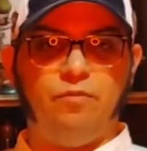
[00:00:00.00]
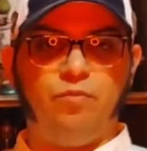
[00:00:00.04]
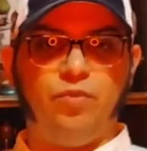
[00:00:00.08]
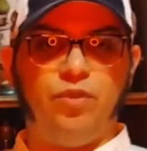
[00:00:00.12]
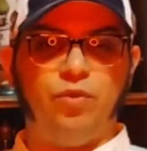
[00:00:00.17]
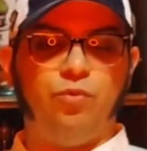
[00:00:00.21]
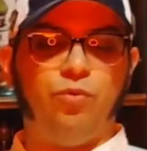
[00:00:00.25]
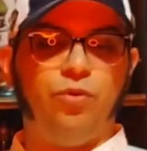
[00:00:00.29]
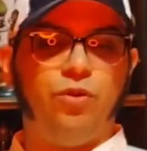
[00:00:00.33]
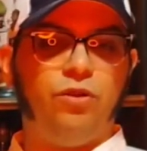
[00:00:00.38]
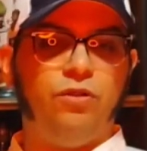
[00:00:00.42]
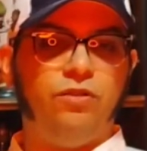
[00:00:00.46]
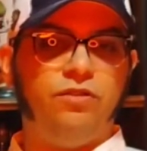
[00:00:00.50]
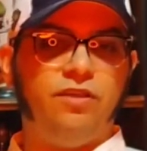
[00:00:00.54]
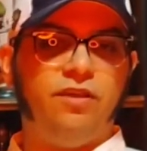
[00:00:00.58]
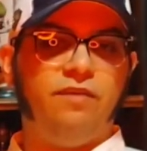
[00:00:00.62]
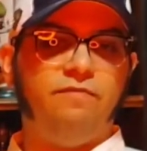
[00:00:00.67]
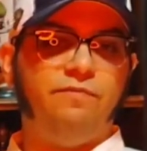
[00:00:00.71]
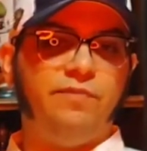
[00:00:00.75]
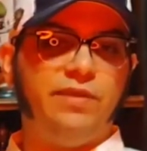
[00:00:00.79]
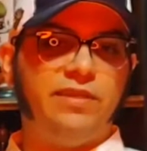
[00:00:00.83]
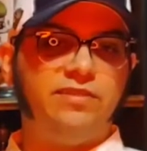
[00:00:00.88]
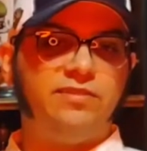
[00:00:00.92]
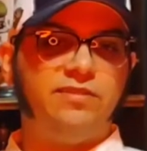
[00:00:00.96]
world of
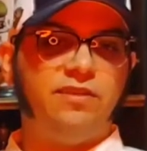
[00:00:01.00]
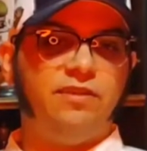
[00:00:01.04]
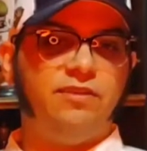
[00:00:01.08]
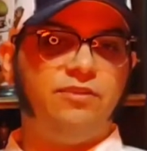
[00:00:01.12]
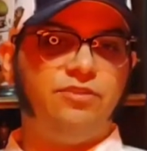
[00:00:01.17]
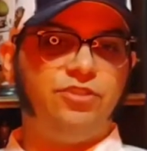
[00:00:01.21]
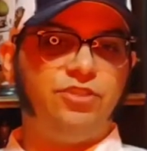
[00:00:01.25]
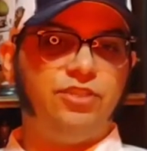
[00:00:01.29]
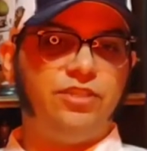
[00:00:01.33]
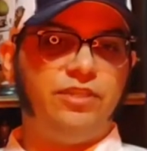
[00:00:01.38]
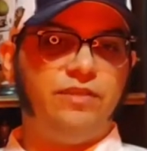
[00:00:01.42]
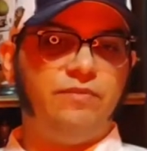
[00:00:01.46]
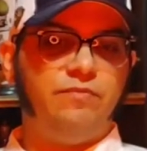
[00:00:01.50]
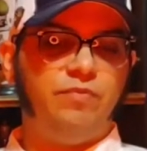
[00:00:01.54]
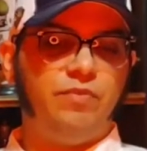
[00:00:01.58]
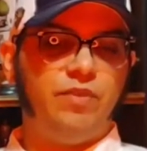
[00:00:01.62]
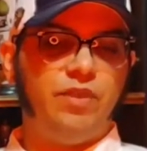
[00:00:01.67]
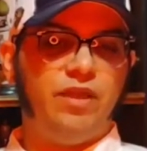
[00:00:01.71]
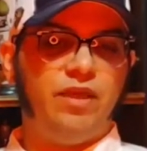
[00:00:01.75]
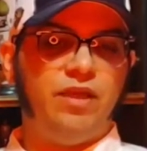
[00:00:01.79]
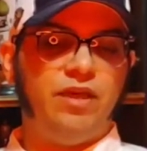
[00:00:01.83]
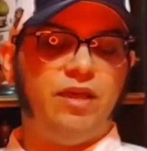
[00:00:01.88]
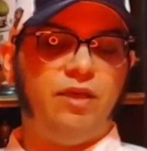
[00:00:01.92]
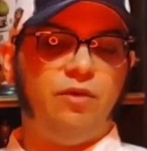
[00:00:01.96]
mixology
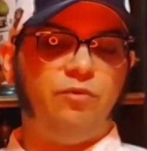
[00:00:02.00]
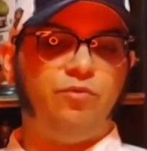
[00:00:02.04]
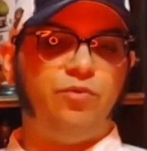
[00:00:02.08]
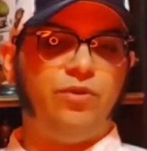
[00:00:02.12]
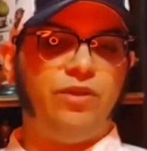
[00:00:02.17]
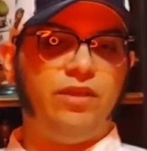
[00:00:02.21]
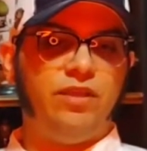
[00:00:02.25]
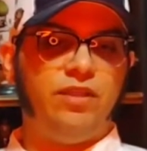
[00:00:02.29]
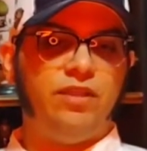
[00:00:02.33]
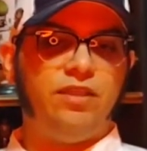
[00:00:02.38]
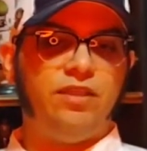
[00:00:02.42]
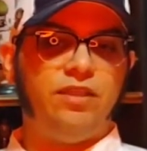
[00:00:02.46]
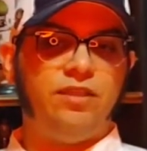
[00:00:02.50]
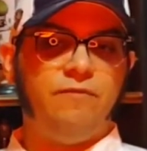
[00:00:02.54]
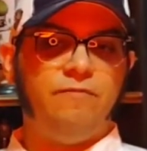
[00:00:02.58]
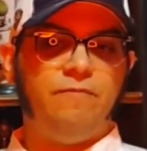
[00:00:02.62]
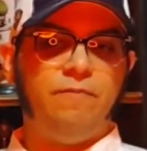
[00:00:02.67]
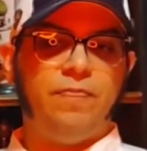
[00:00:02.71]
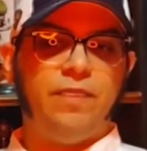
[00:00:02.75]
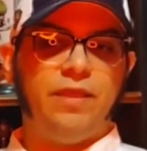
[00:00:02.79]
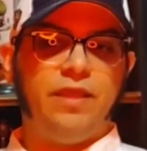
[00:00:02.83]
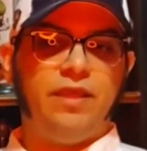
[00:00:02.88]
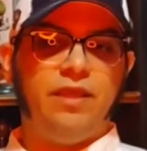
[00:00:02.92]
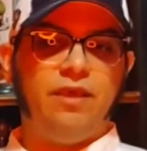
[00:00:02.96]
with
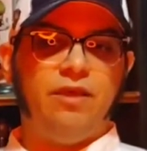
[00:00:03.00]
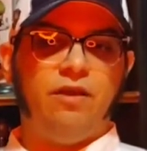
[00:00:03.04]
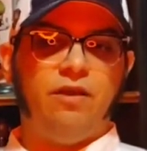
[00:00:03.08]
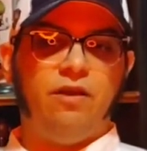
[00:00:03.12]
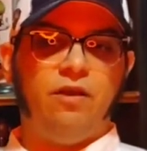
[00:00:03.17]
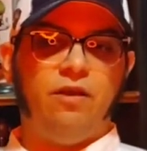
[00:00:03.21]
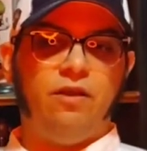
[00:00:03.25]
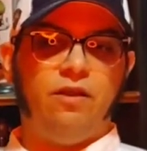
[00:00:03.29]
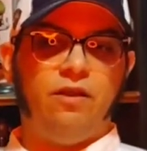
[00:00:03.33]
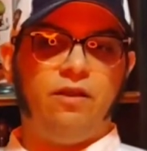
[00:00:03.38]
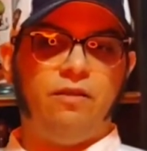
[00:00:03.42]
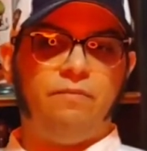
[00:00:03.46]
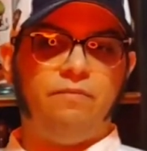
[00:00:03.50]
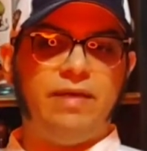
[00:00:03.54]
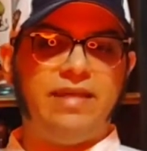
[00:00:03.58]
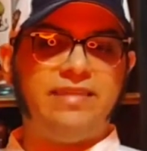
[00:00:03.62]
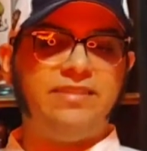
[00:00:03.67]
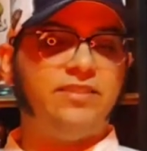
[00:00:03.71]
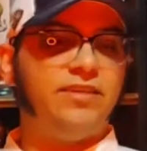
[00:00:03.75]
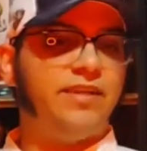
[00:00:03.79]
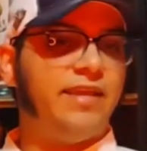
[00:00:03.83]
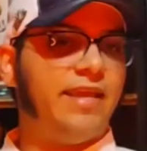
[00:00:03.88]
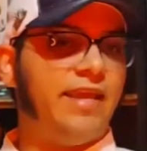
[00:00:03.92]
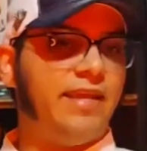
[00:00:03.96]
our
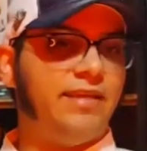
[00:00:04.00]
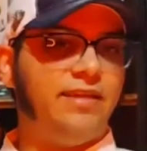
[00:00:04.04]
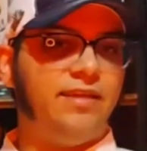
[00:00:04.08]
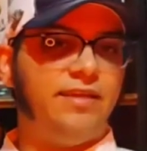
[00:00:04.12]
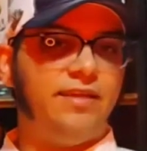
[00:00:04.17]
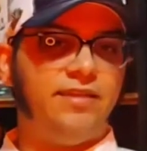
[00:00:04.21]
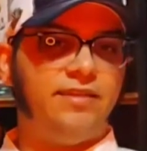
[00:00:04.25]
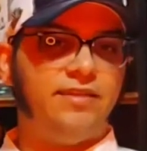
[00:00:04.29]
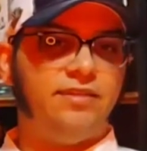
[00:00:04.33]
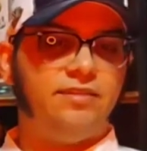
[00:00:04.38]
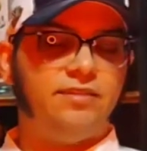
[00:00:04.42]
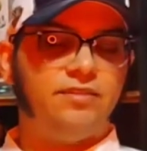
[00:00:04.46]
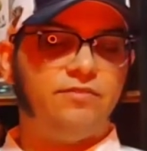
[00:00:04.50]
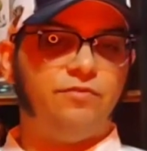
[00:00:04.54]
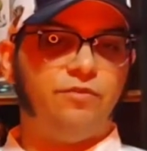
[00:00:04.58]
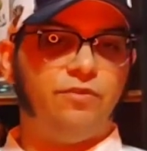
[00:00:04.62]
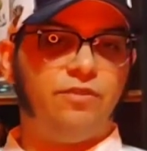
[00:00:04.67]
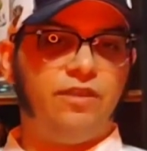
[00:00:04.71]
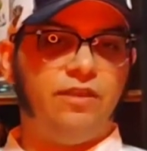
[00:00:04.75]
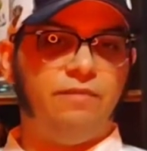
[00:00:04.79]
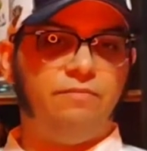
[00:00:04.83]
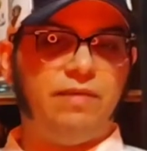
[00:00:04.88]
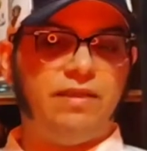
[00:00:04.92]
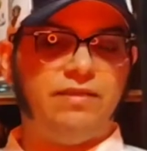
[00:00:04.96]
master candidates for
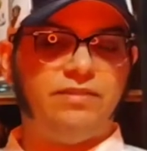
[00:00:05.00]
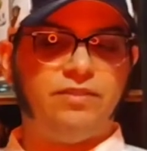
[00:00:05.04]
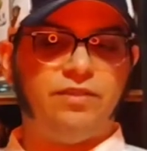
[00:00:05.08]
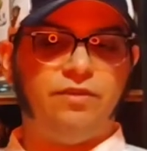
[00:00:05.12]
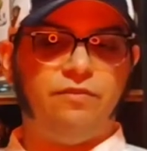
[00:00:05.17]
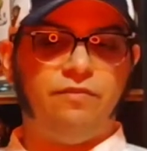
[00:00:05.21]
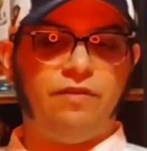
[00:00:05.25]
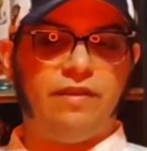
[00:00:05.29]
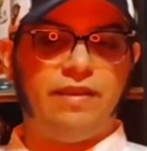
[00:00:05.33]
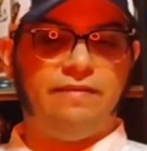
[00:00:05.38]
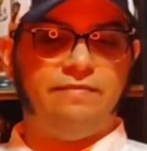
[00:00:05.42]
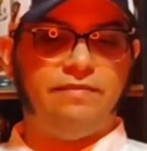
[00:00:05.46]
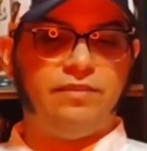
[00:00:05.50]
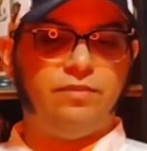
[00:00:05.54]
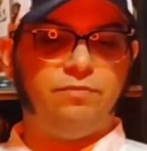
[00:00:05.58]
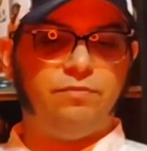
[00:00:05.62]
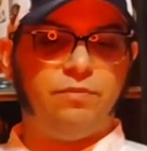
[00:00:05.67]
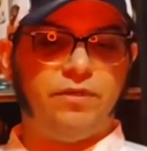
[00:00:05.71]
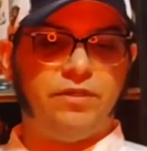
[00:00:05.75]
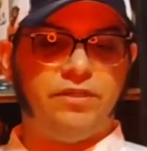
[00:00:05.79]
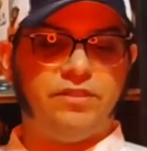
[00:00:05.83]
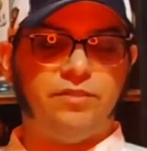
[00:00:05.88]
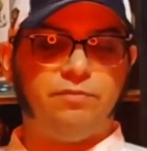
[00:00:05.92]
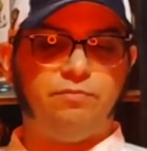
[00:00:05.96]
the Master of Agave
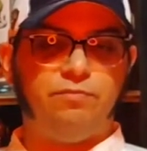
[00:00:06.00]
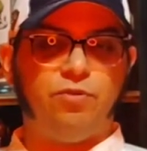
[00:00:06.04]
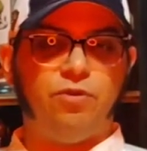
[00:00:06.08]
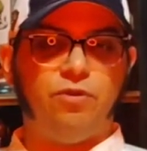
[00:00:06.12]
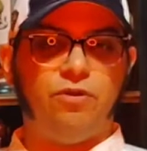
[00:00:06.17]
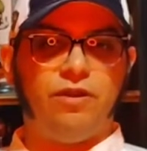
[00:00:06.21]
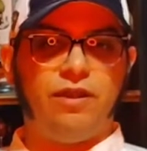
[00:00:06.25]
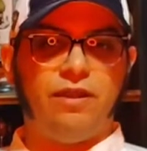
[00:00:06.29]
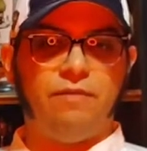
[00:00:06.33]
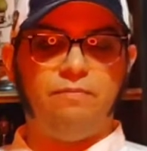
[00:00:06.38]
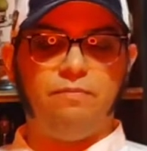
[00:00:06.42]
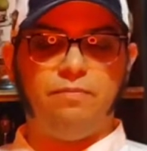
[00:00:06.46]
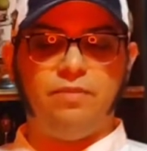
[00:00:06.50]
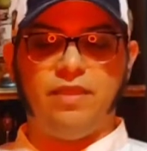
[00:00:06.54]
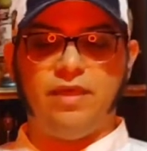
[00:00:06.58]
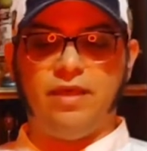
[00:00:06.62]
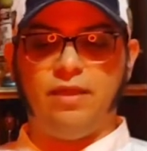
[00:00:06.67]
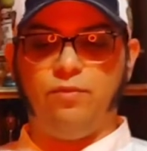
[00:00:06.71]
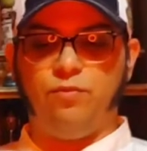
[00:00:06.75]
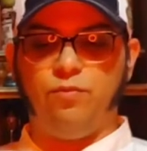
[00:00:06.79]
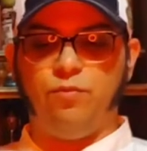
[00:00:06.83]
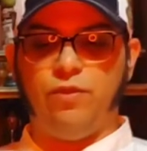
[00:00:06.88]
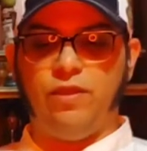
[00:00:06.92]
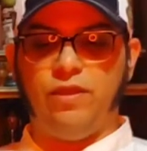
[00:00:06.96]
Spirits program
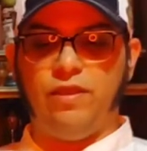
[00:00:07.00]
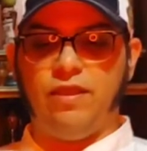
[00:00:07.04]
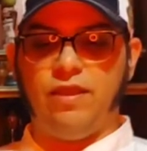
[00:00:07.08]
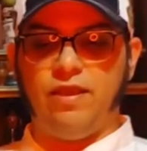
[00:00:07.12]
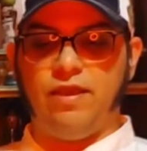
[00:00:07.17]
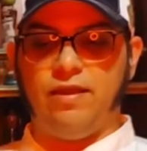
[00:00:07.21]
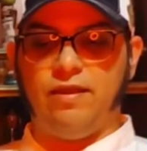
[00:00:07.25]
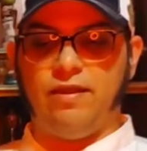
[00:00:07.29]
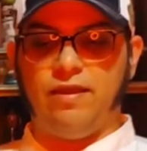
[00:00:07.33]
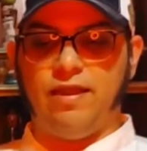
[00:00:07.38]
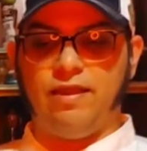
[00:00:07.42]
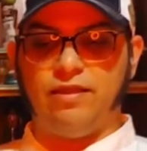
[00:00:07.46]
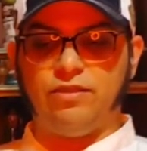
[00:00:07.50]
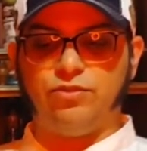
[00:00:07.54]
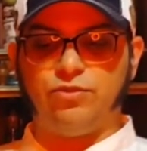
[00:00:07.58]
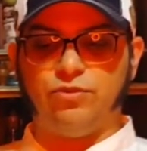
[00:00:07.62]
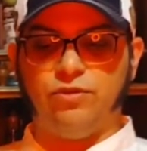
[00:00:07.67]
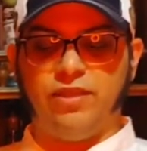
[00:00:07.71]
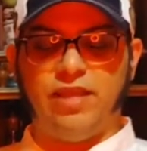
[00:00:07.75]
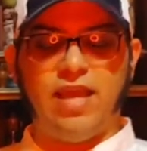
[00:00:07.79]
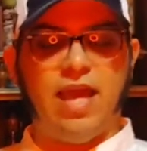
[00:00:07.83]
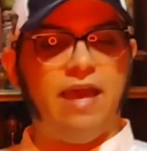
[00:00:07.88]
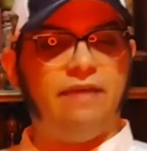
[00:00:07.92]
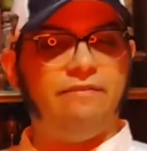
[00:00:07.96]
that we are
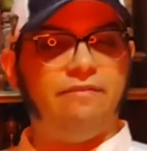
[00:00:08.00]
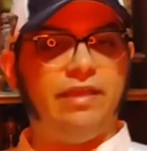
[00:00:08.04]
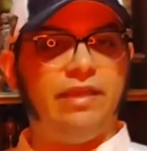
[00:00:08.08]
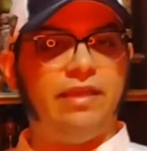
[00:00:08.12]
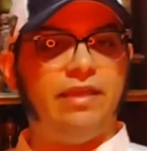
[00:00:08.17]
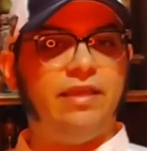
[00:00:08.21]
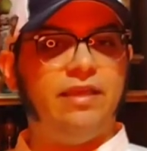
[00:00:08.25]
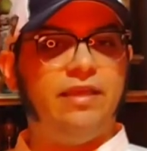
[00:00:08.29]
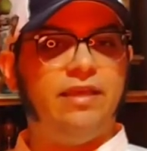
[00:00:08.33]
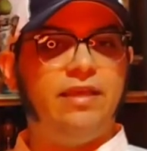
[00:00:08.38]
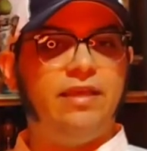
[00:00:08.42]
actually having